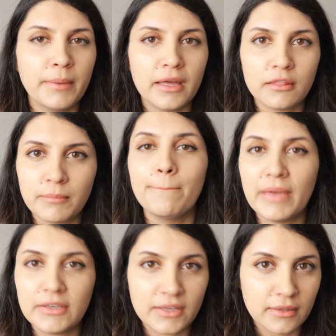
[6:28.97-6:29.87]
past
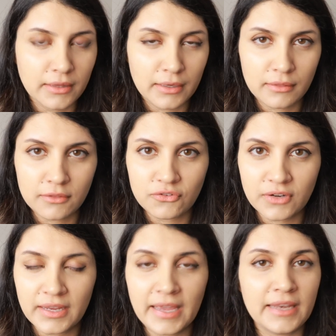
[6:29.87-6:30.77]
medical history,